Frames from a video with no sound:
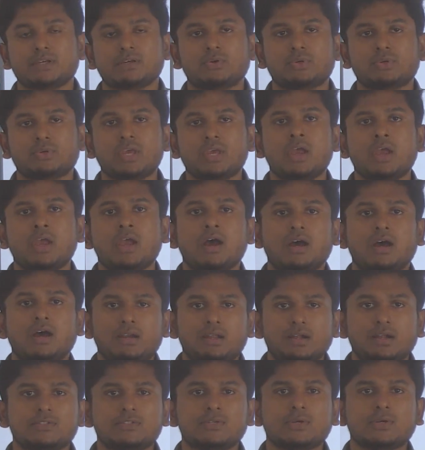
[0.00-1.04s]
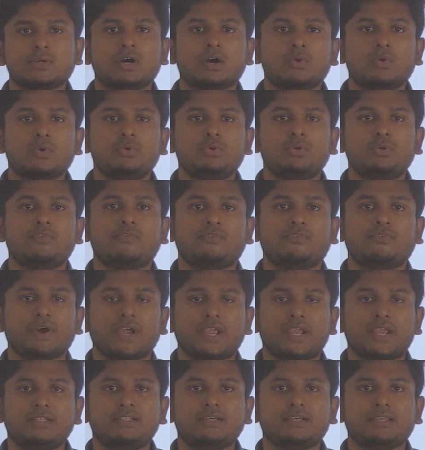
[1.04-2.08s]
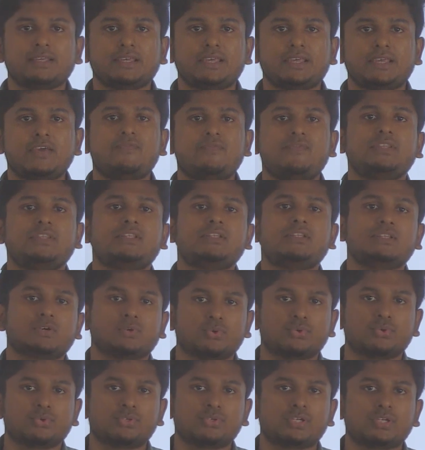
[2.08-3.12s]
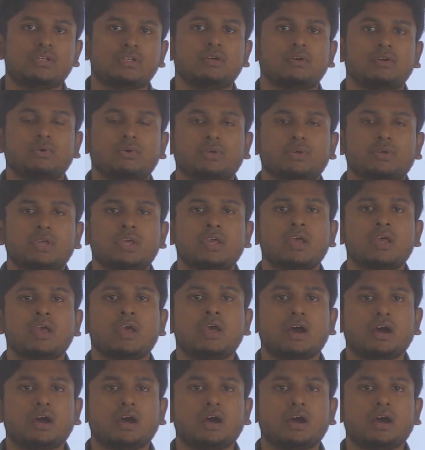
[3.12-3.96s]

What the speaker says: okay, and also how to find the key within the question, okay,